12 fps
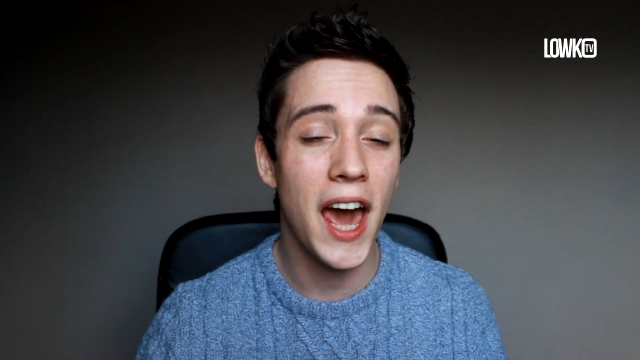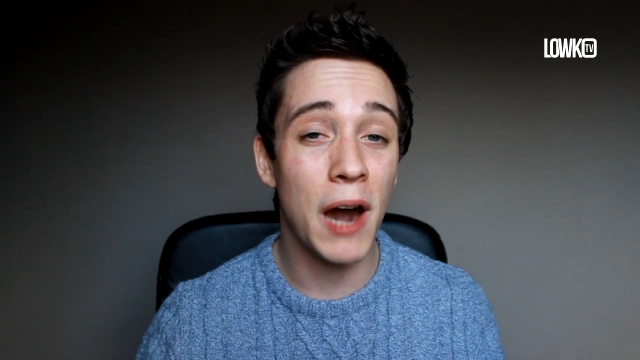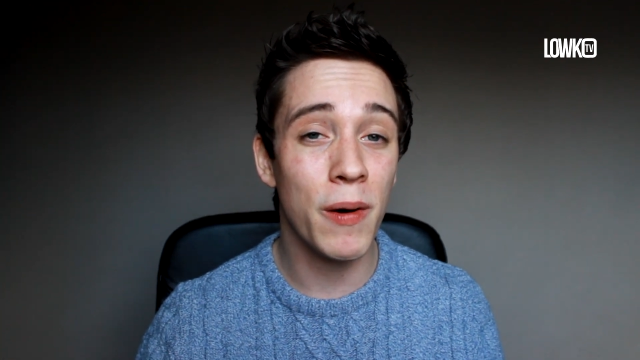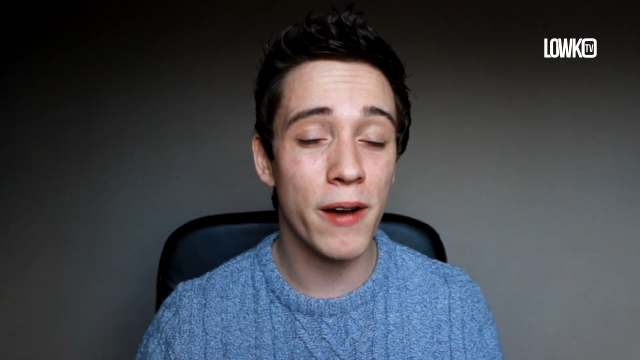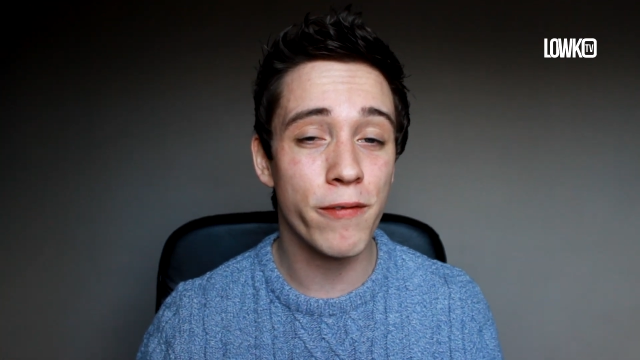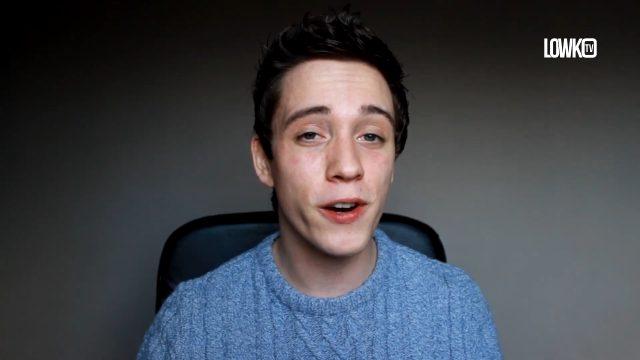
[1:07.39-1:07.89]

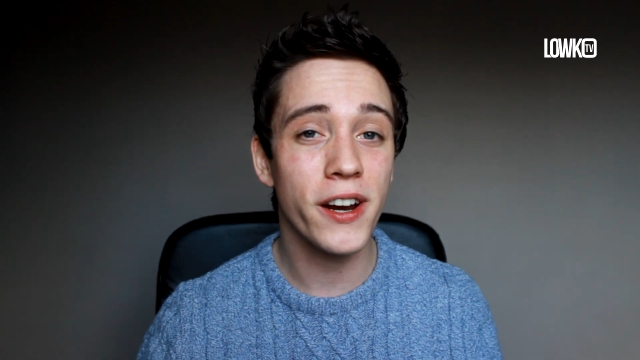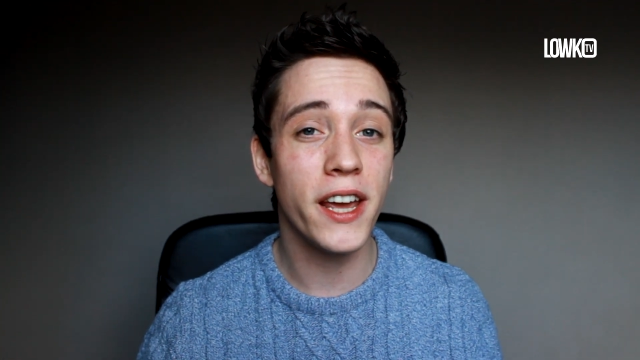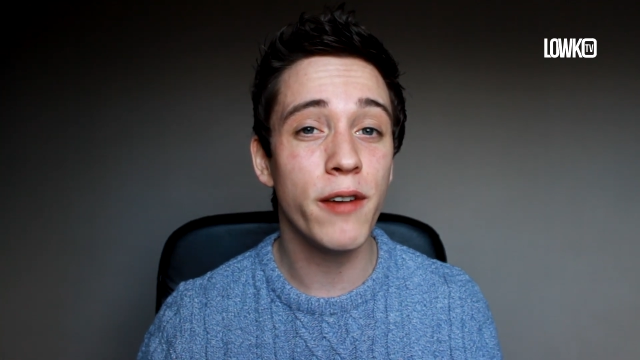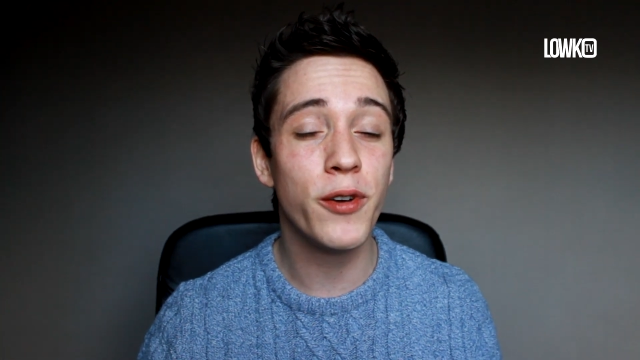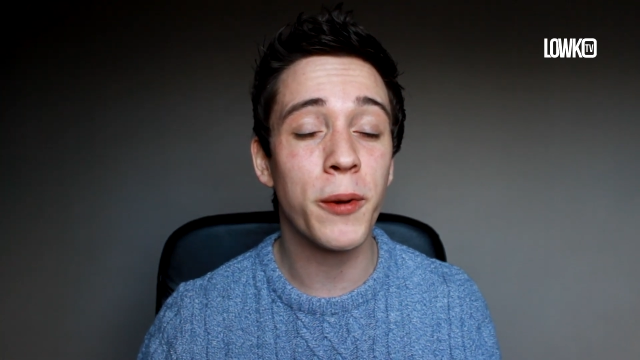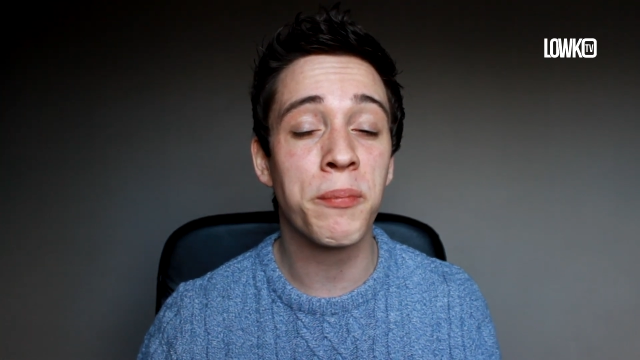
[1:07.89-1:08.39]
However,
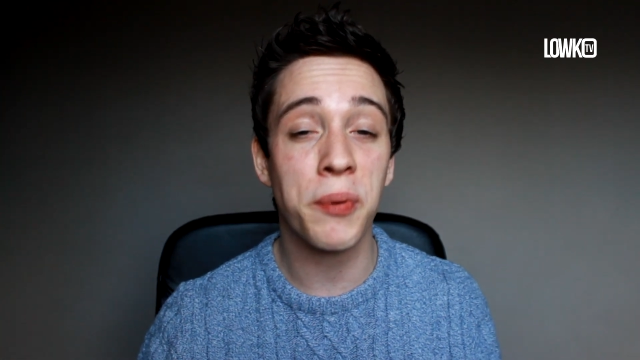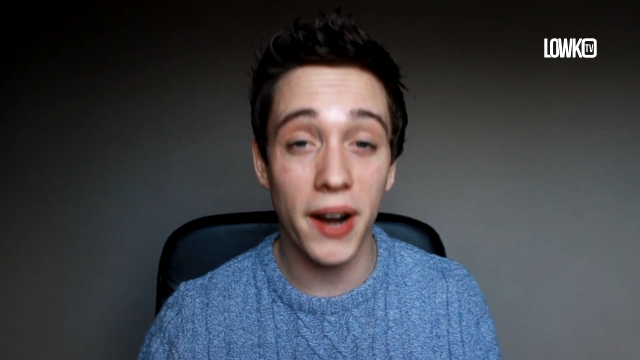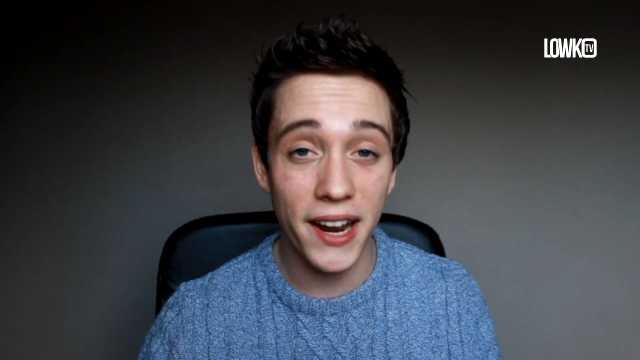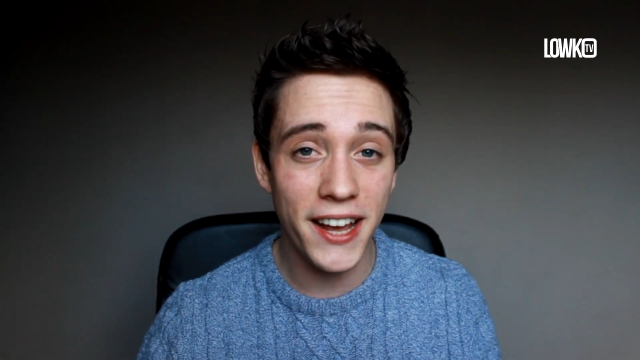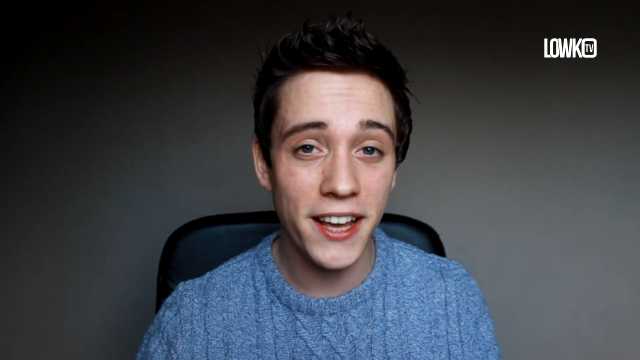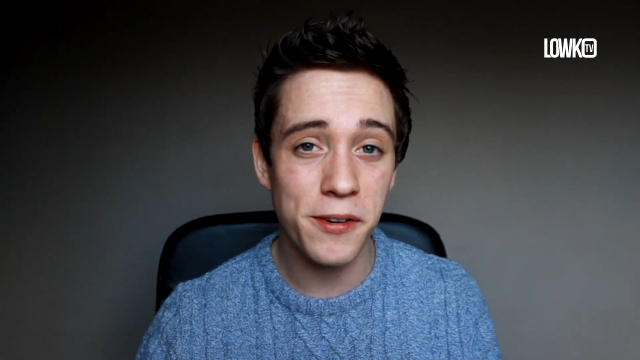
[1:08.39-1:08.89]
if you're
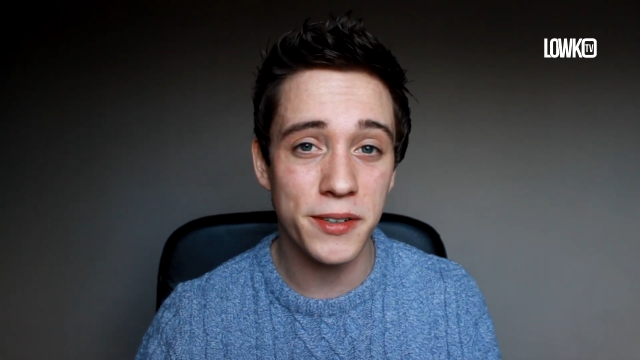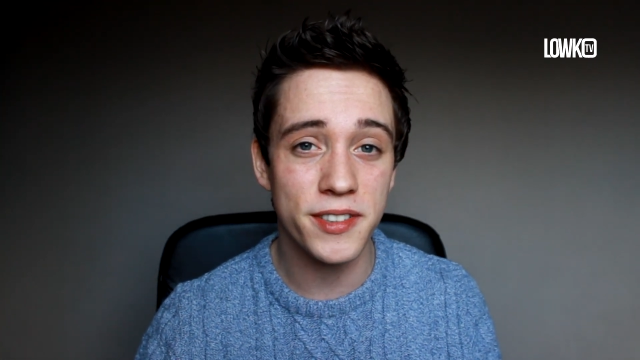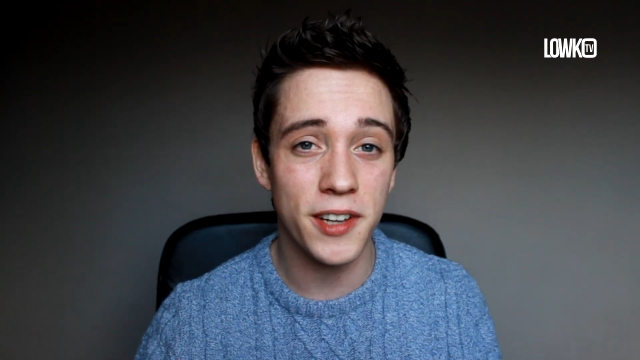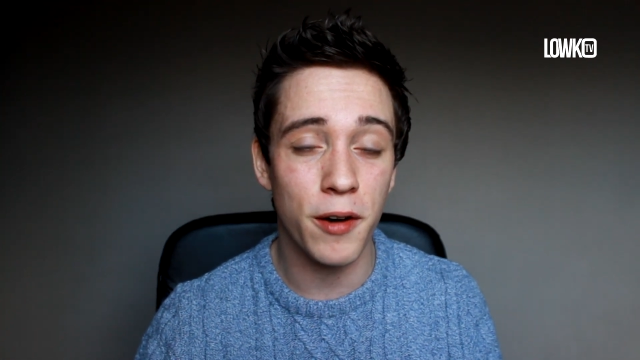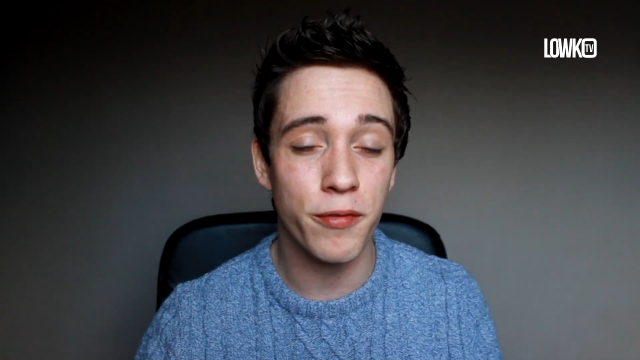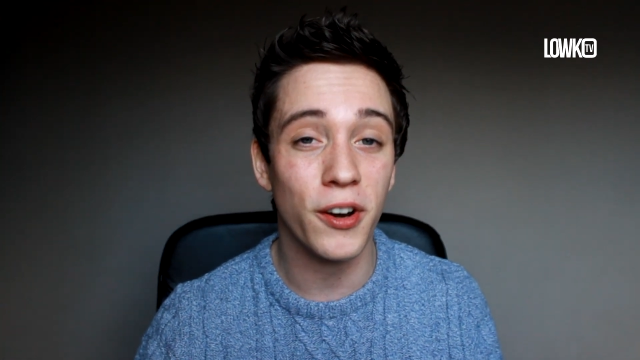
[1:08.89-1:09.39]
playing
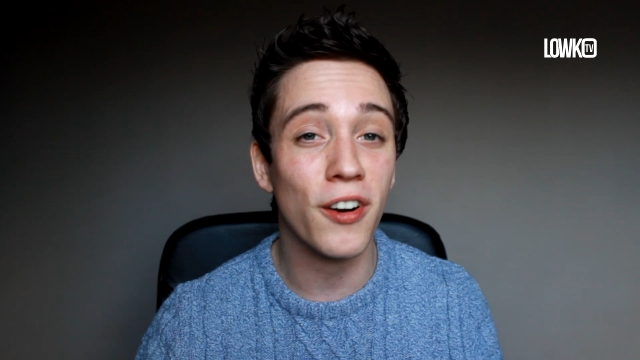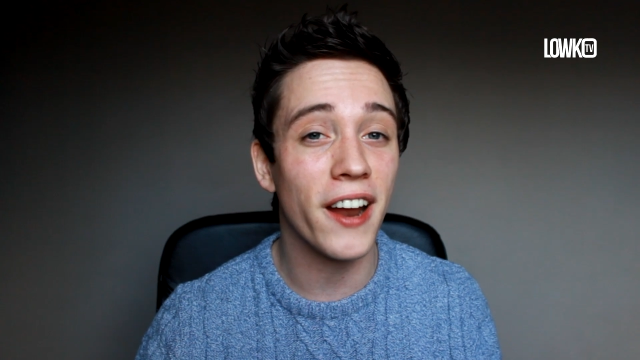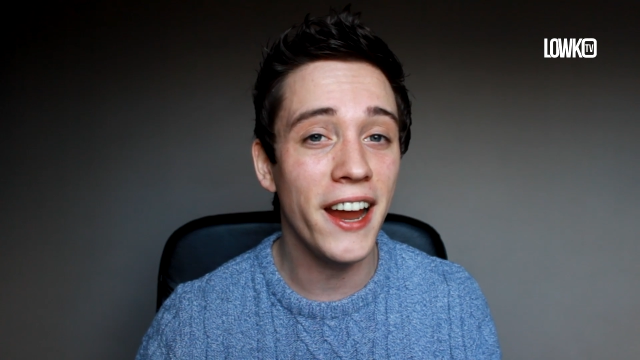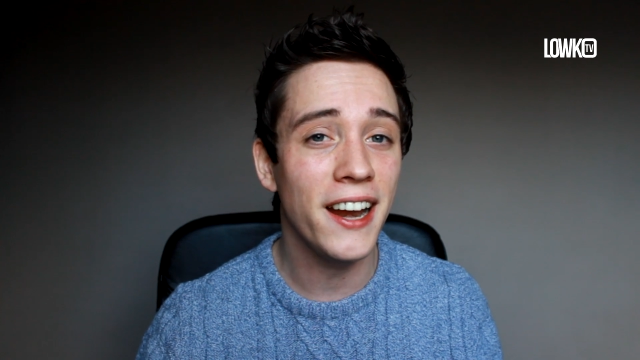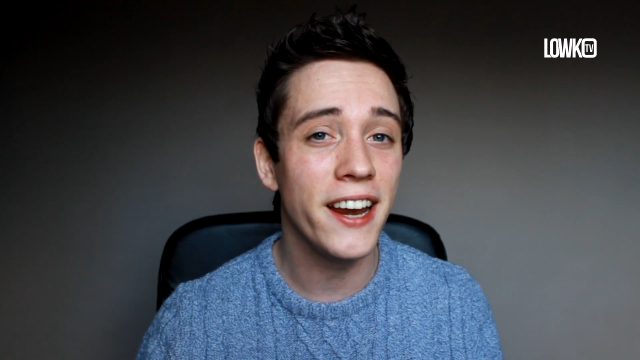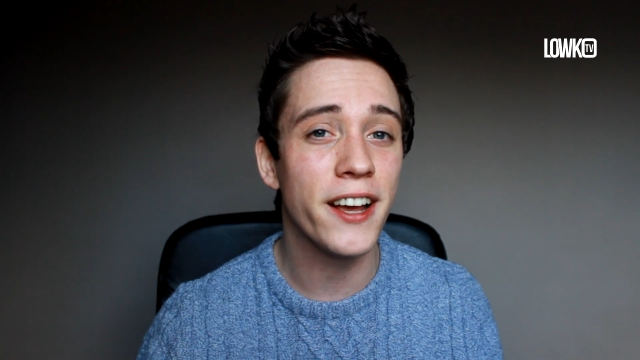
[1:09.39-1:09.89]
yourself, you're
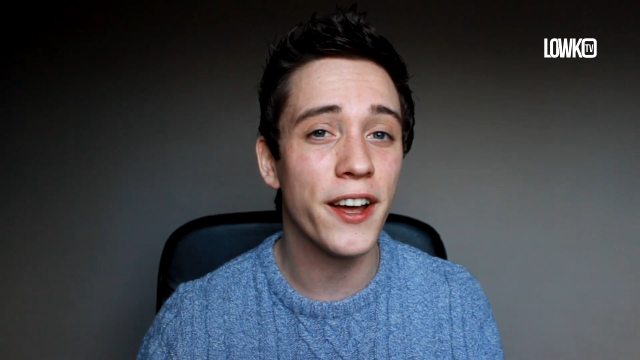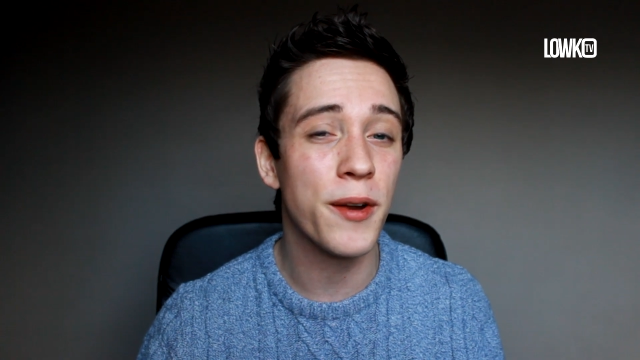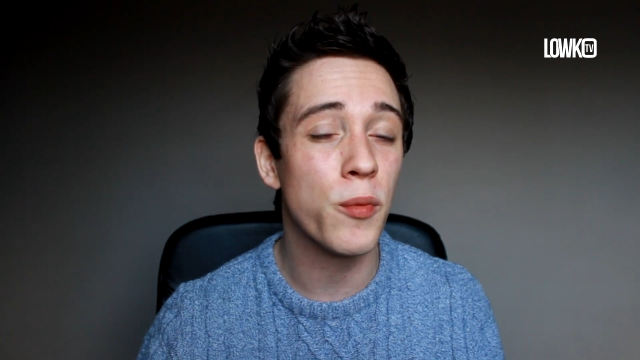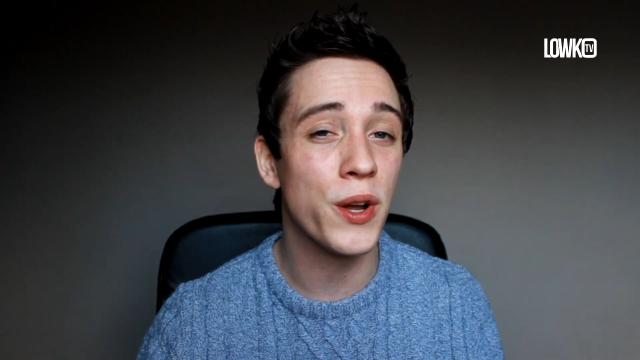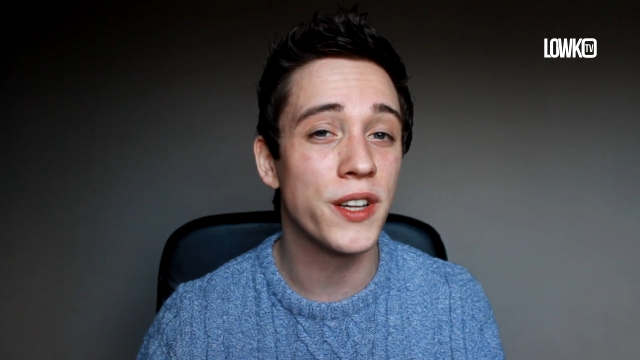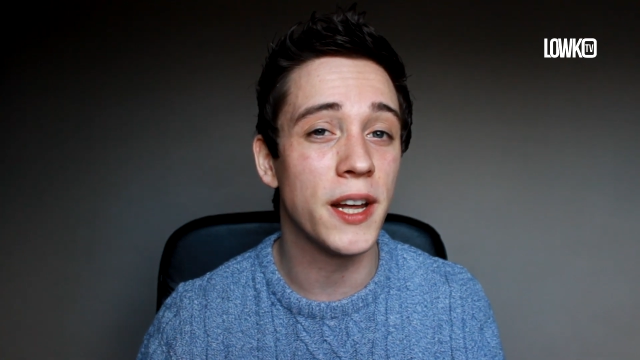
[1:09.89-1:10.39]
likely
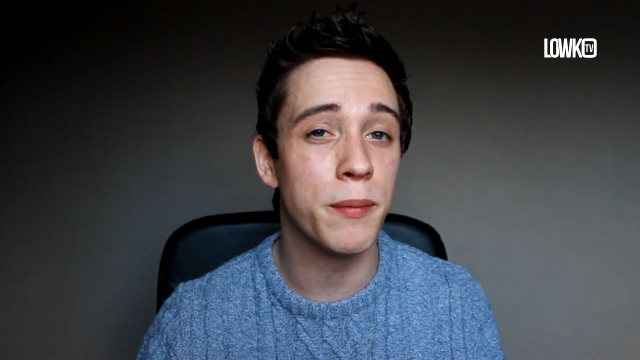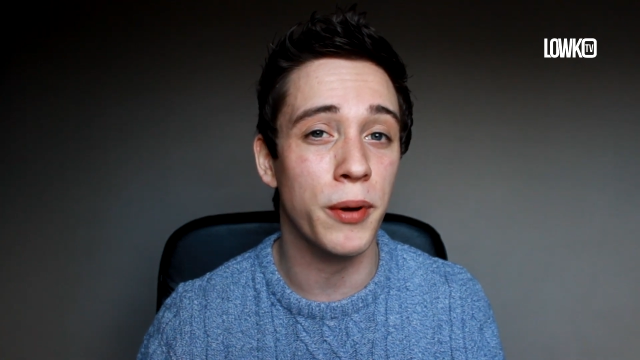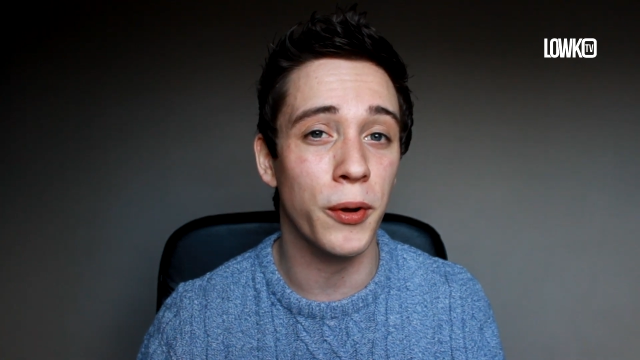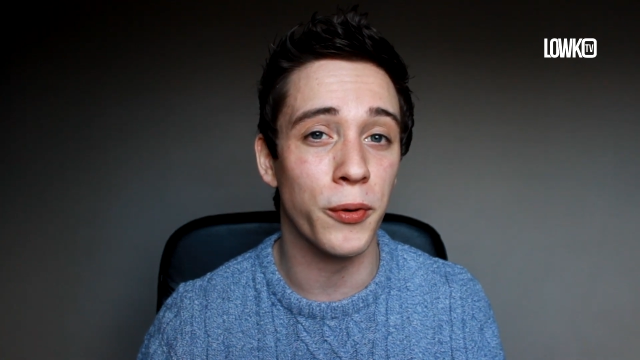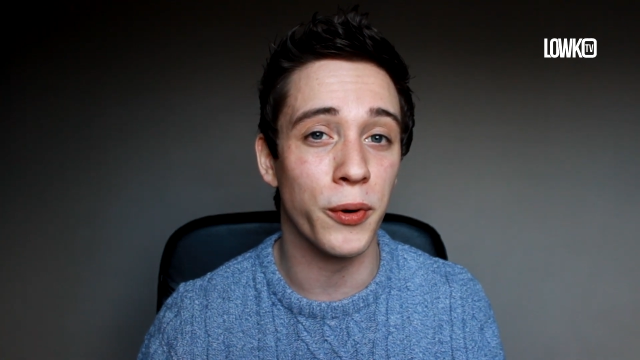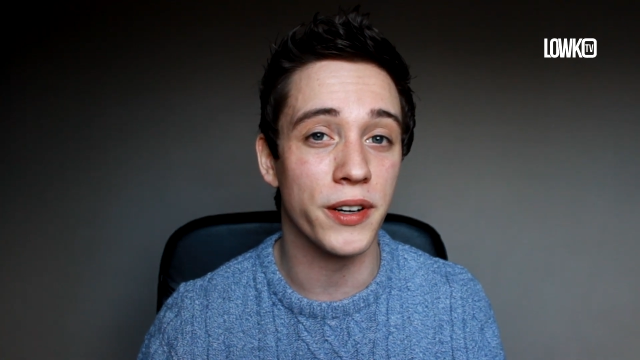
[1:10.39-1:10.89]
gonna want that
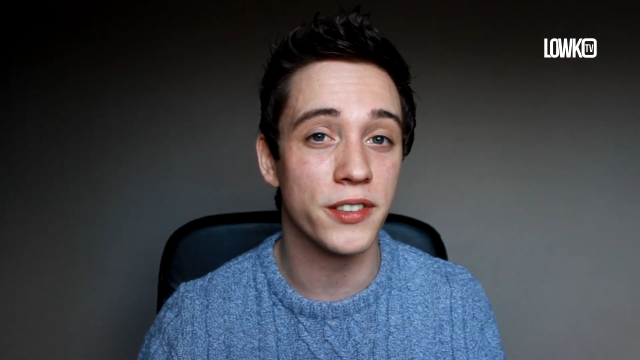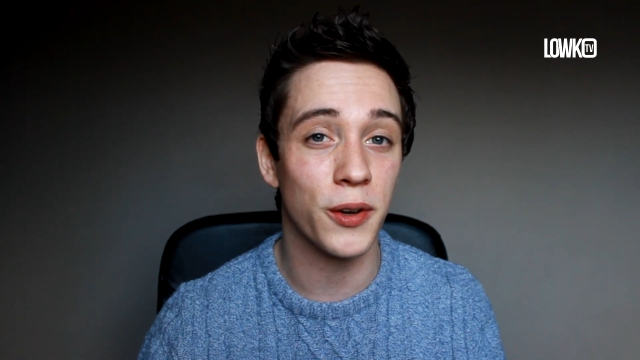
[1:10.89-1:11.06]
build order.